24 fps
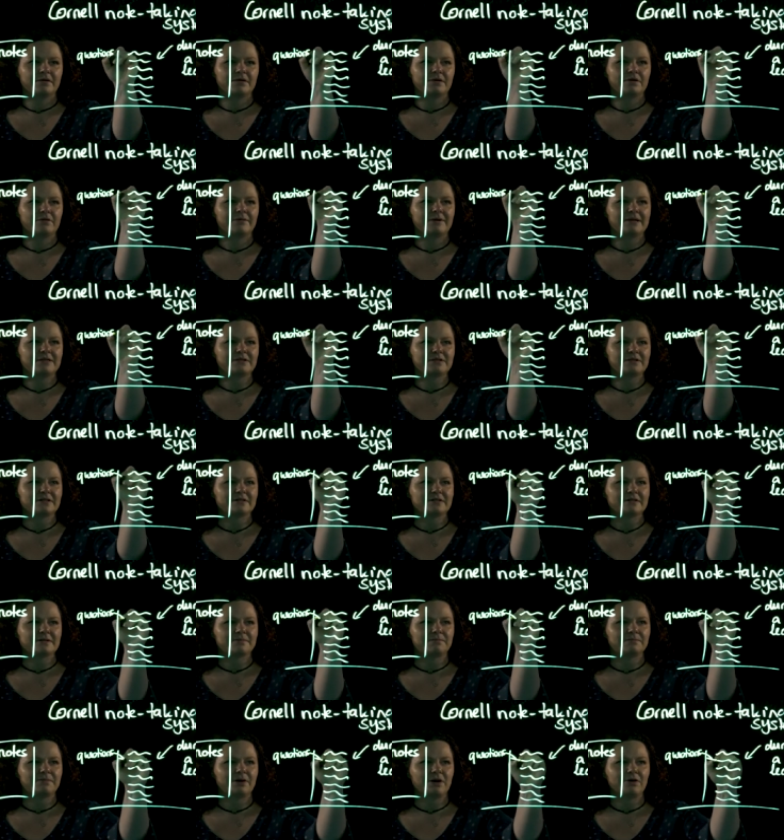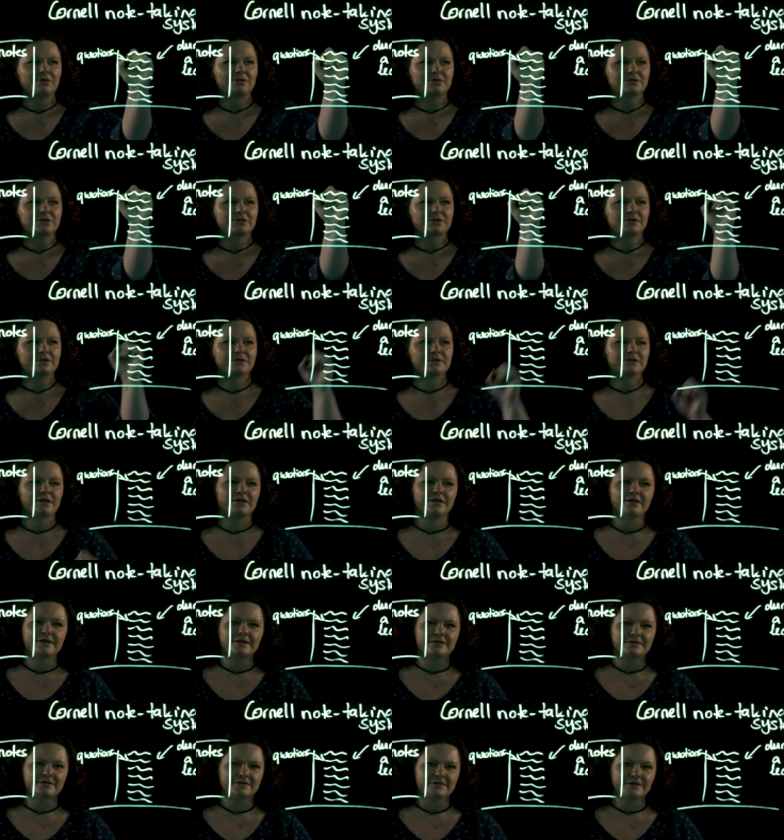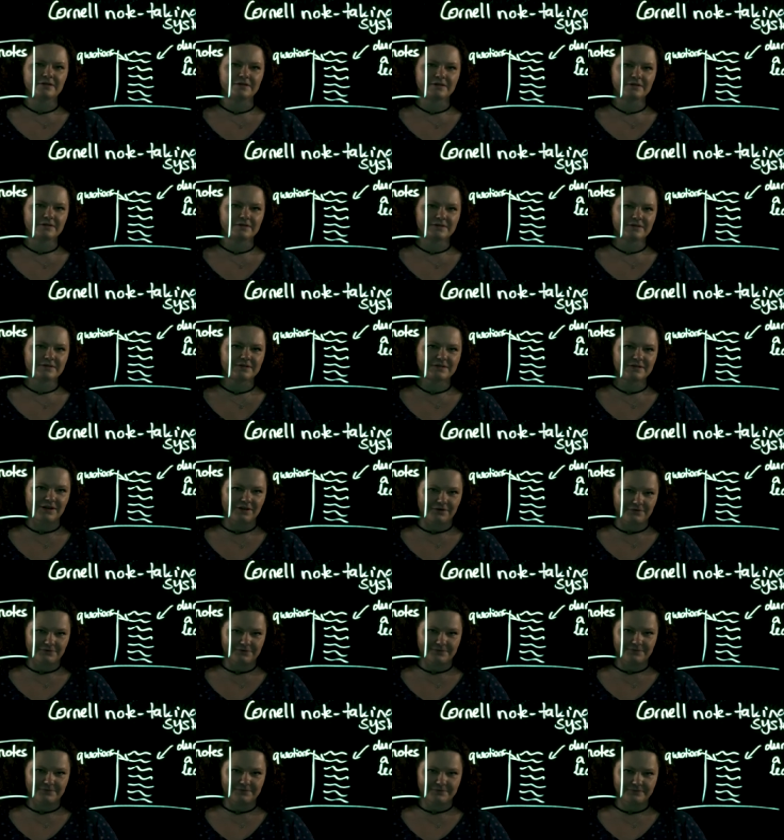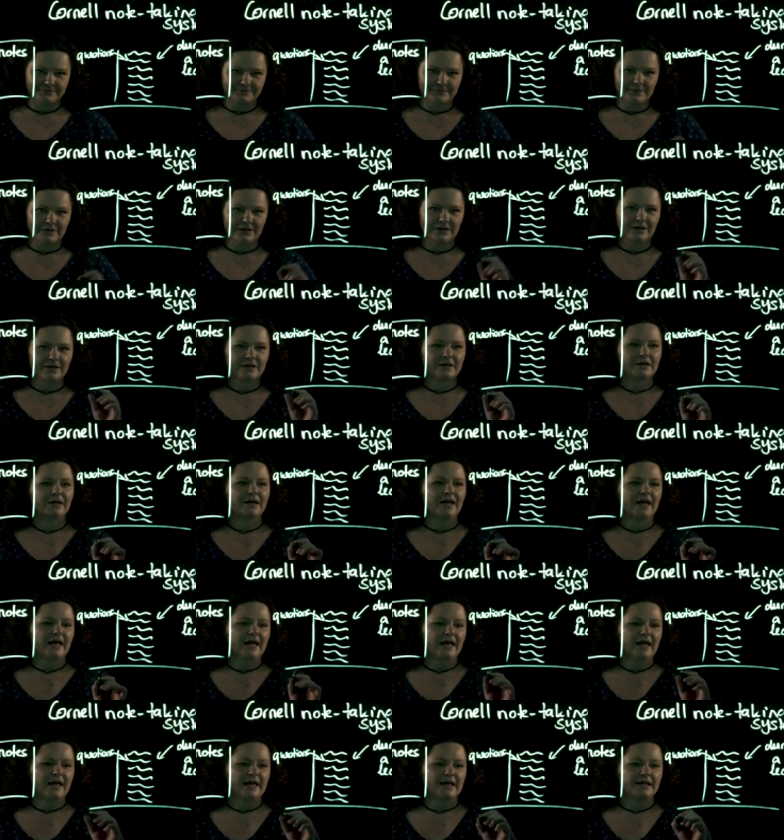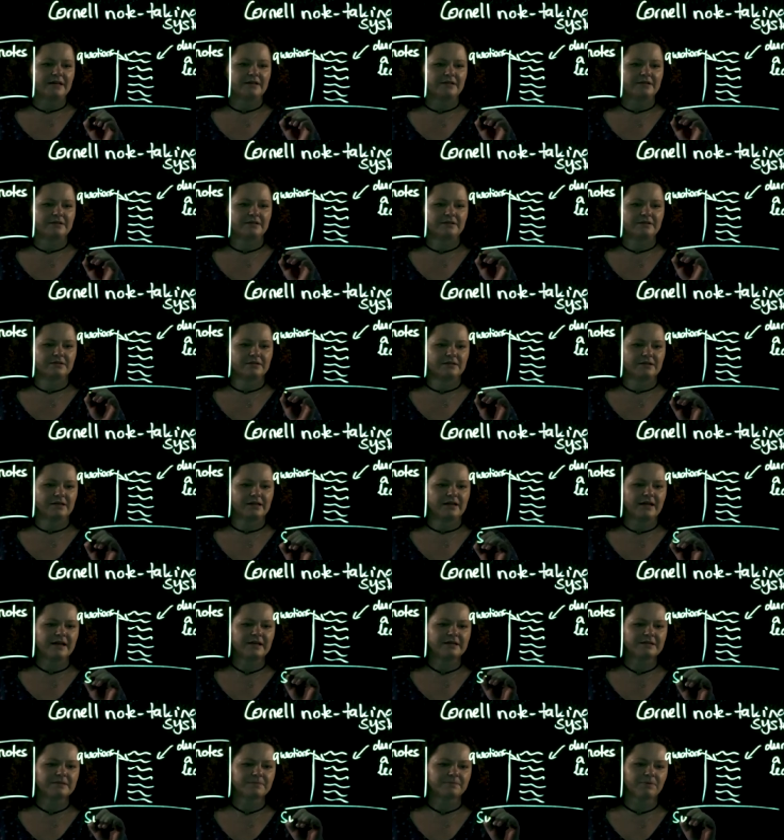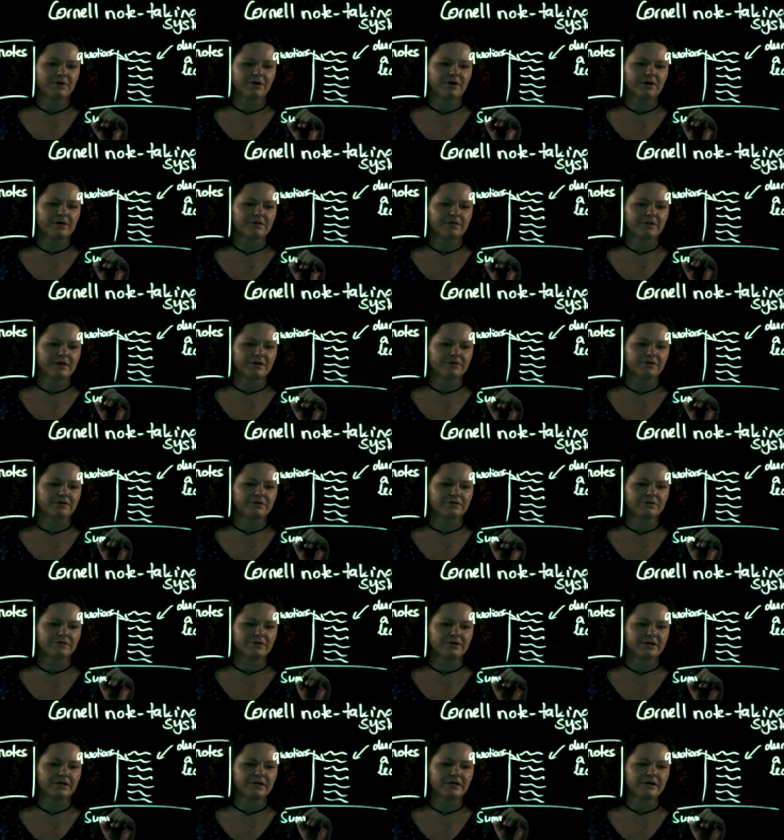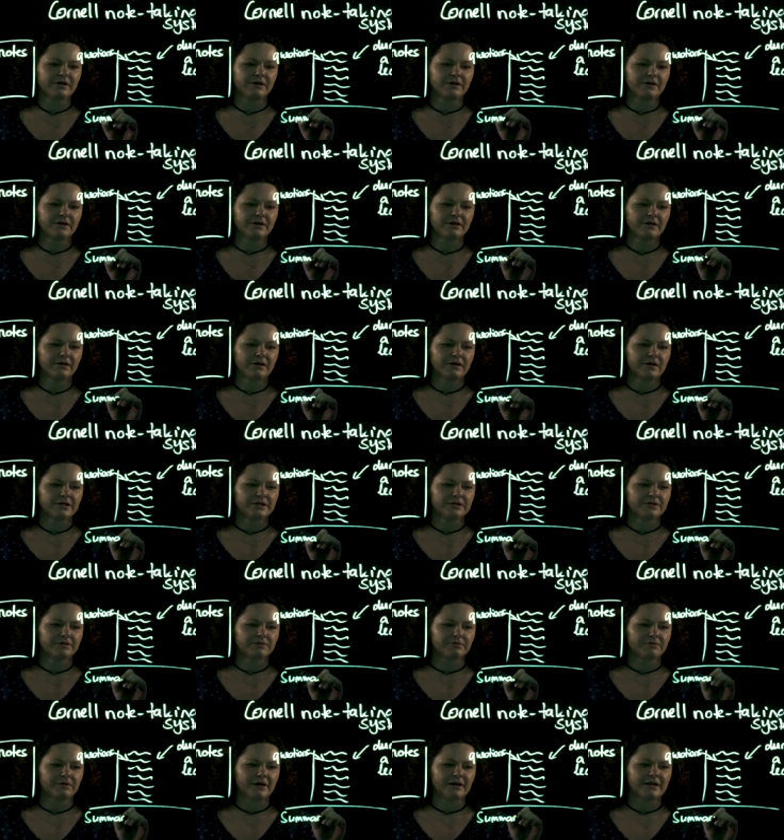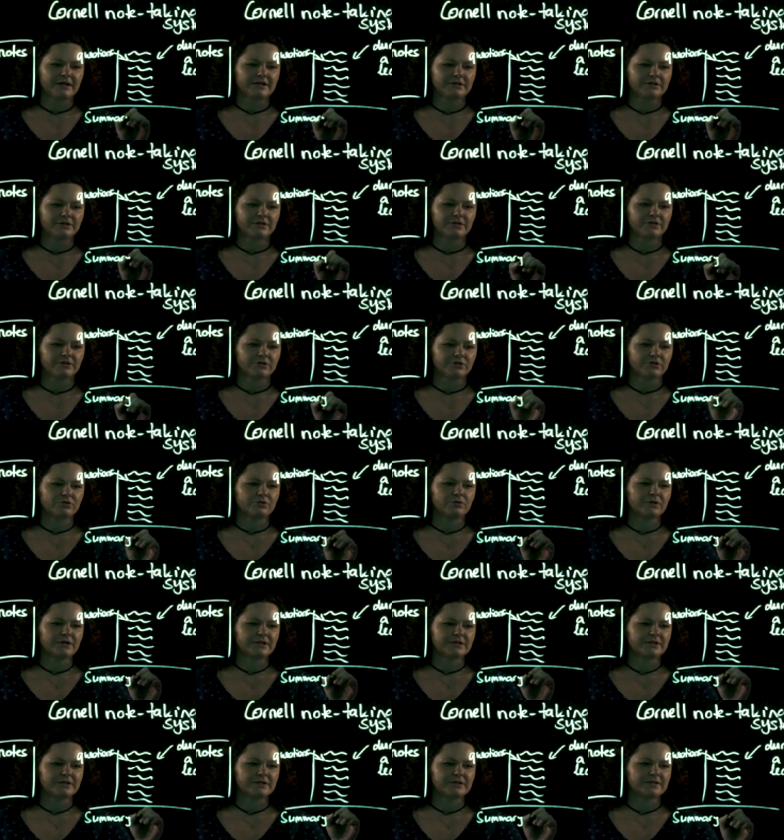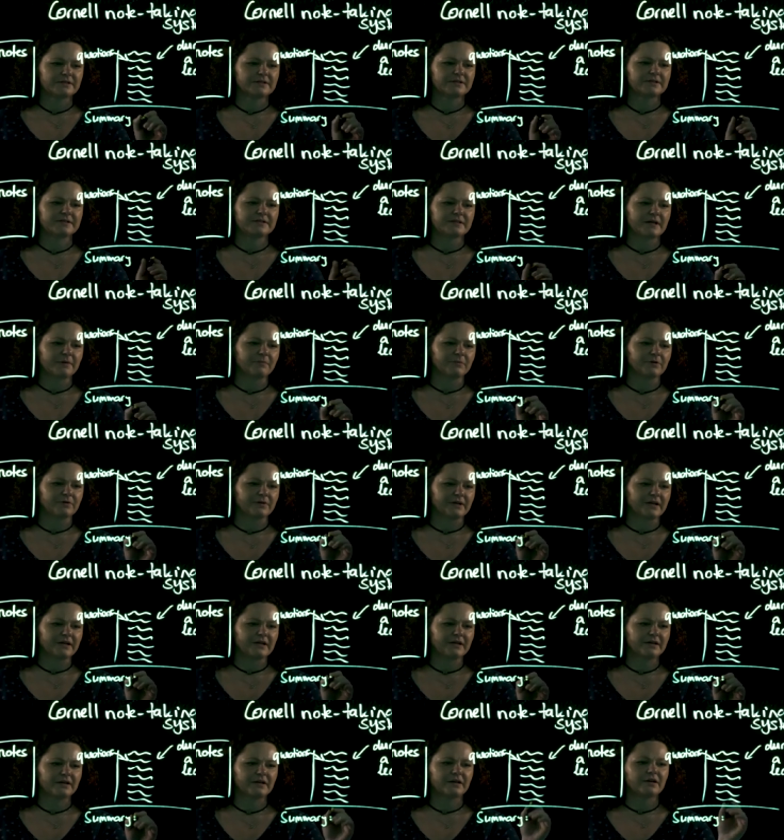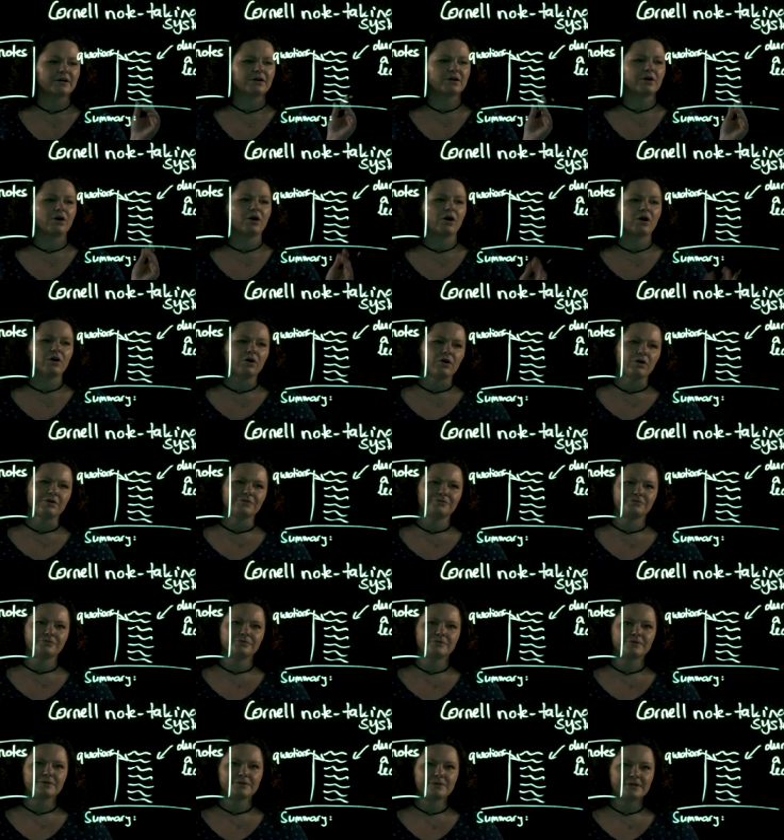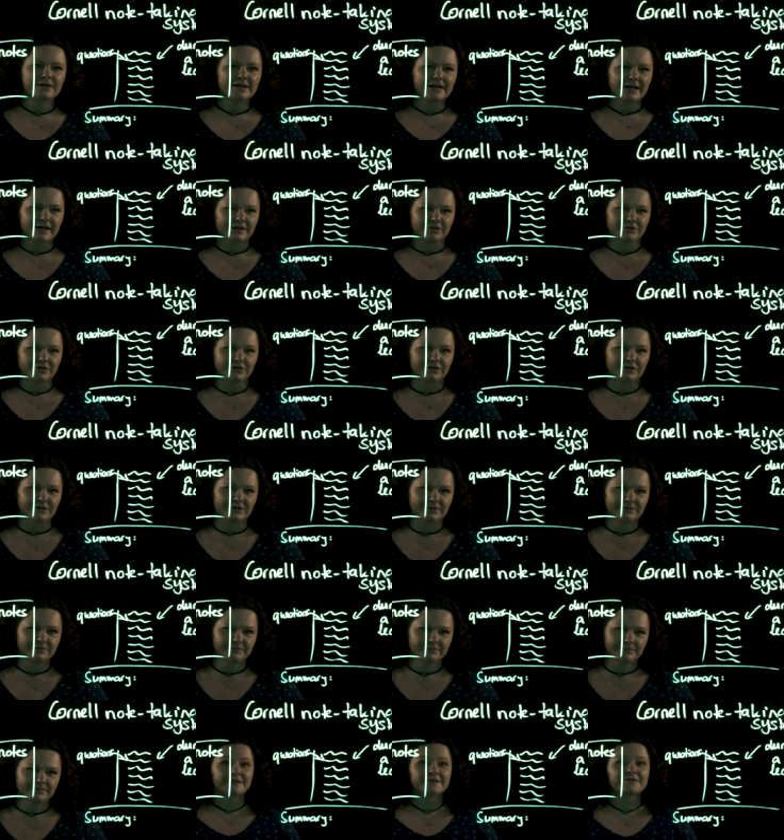Questions about this stuff. And the next part that you do here, you write a short summary of the lecture.